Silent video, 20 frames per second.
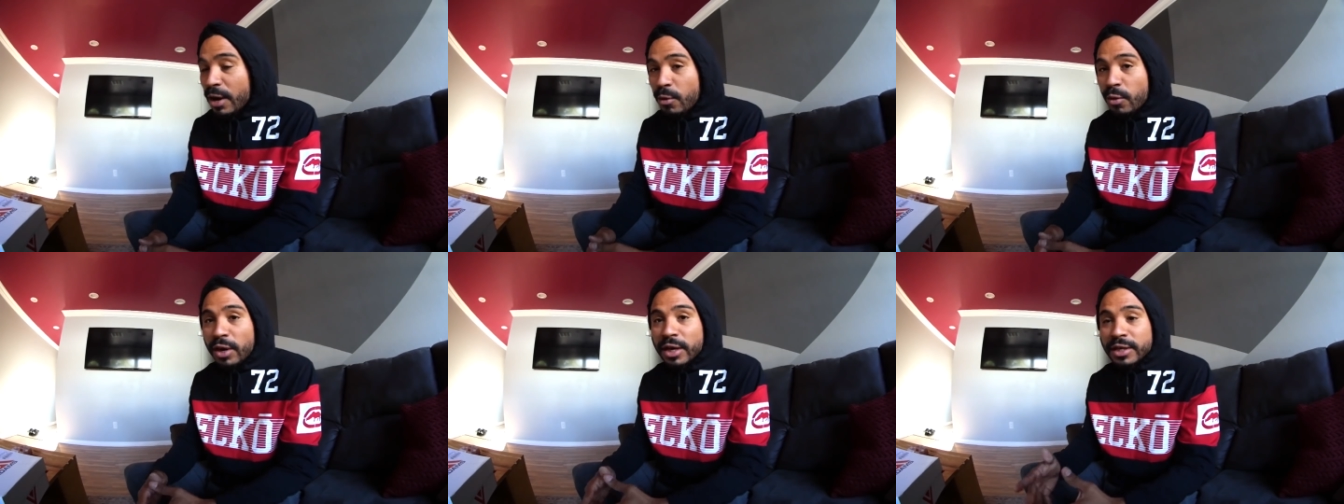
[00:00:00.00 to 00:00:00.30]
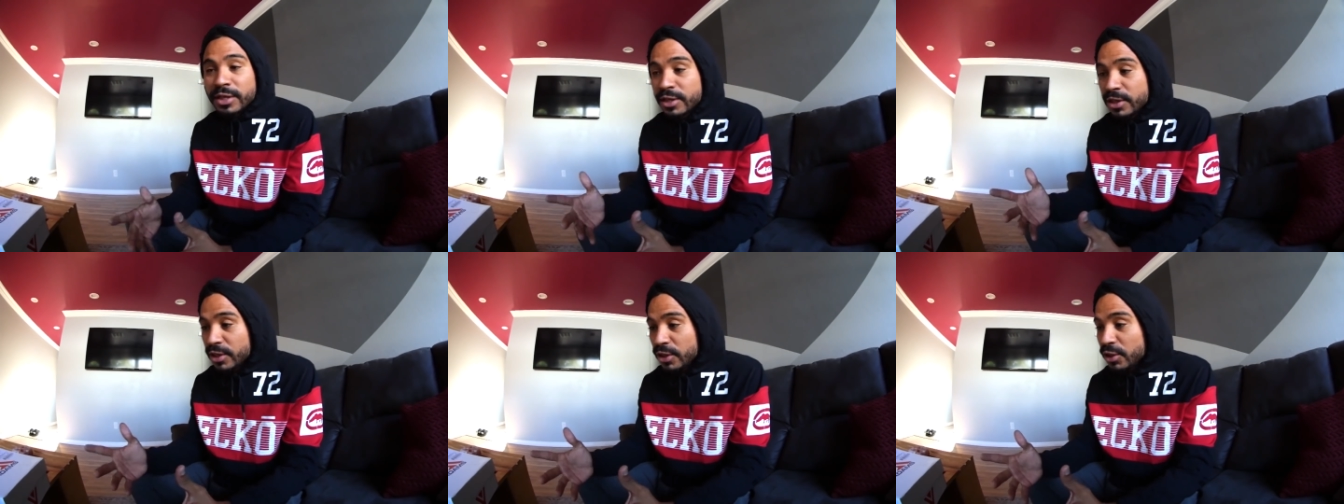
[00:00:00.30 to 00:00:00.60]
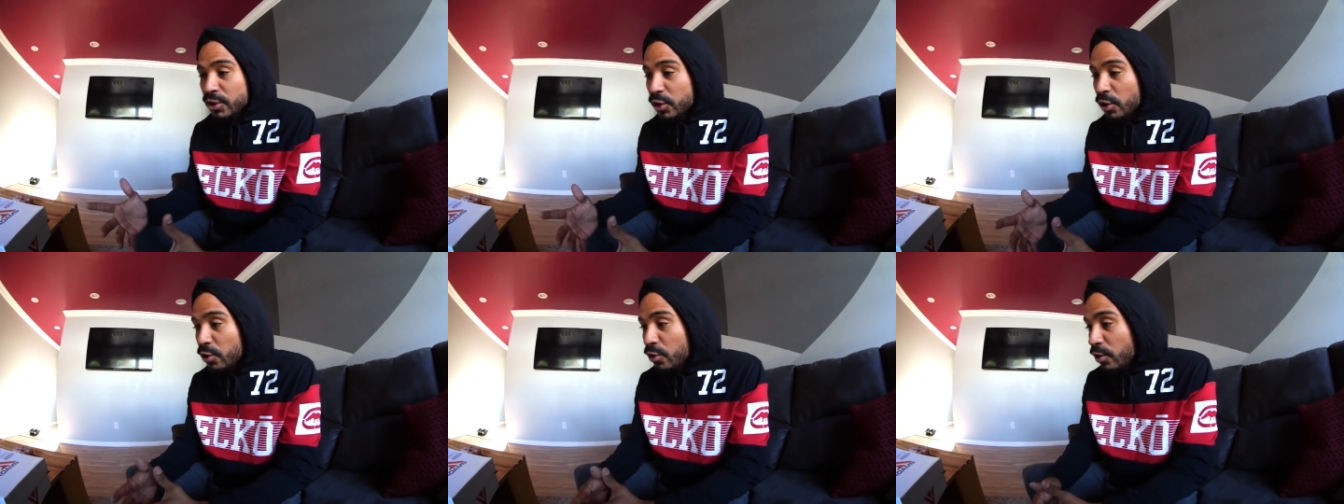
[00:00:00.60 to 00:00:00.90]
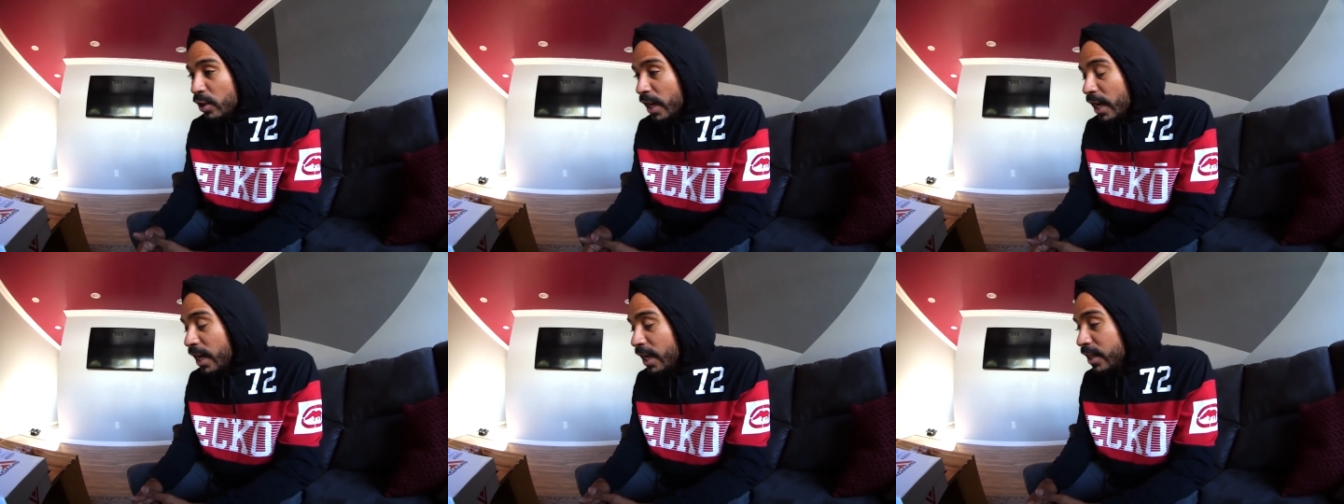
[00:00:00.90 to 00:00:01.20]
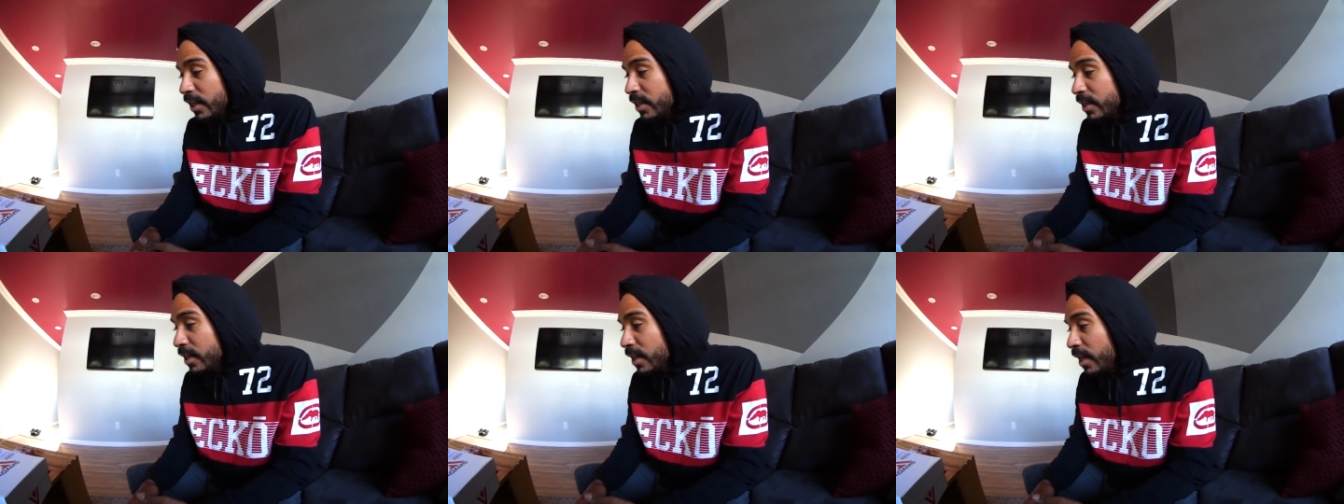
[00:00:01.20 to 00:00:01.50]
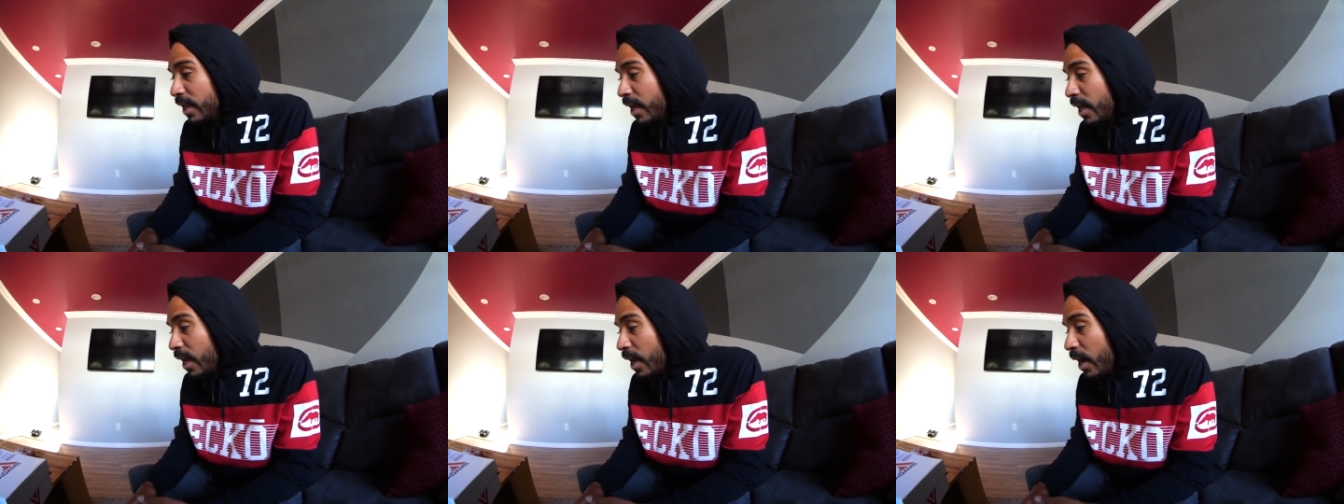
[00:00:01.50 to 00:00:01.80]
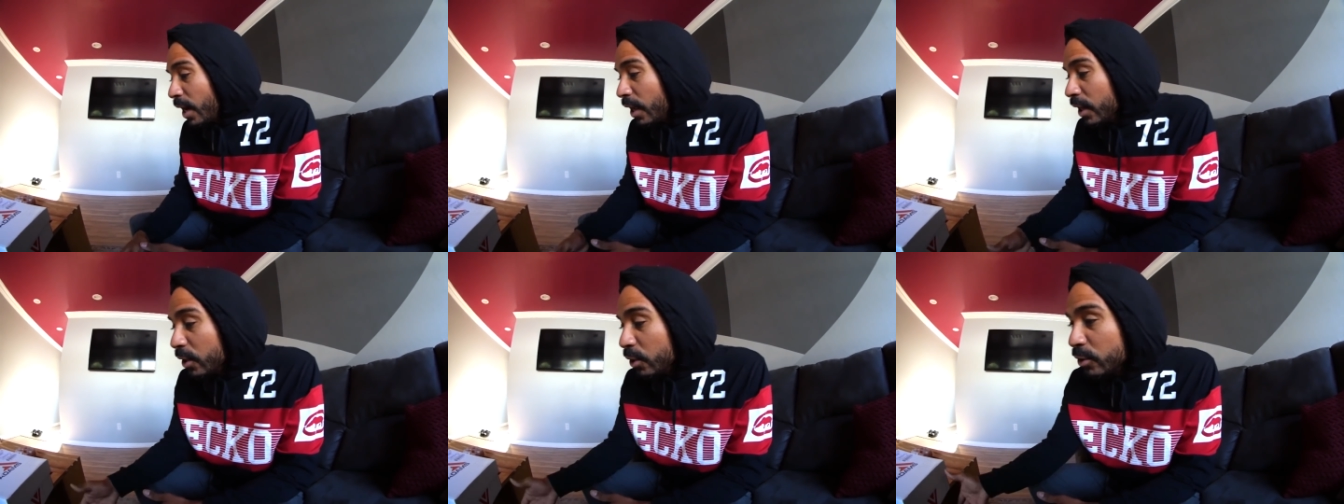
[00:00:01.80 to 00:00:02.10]
I wanted to show you guys
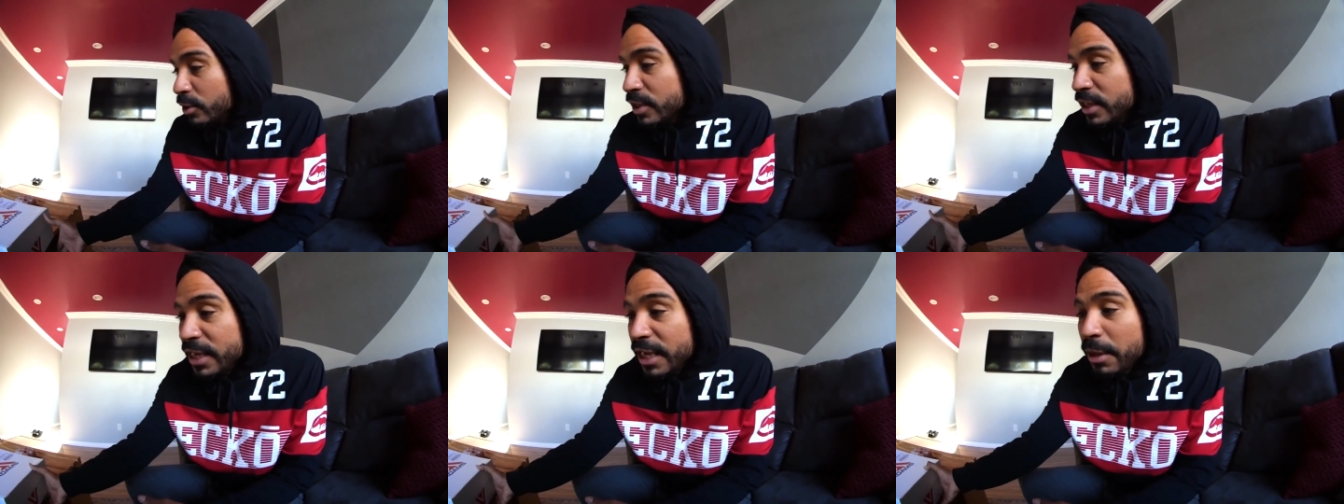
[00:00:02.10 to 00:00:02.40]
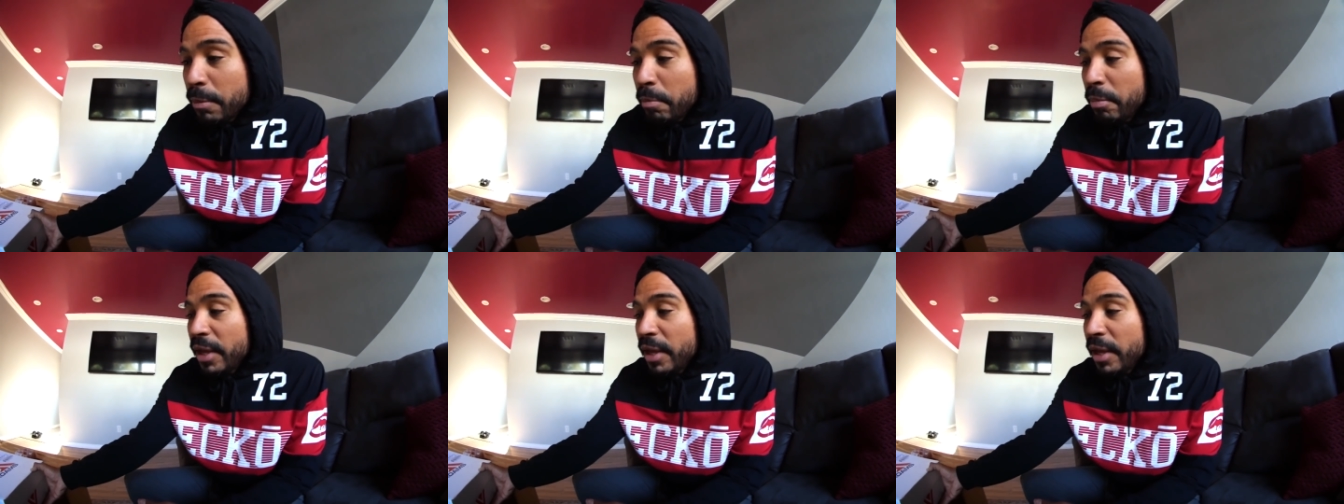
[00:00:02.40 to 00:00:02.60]
a little sneak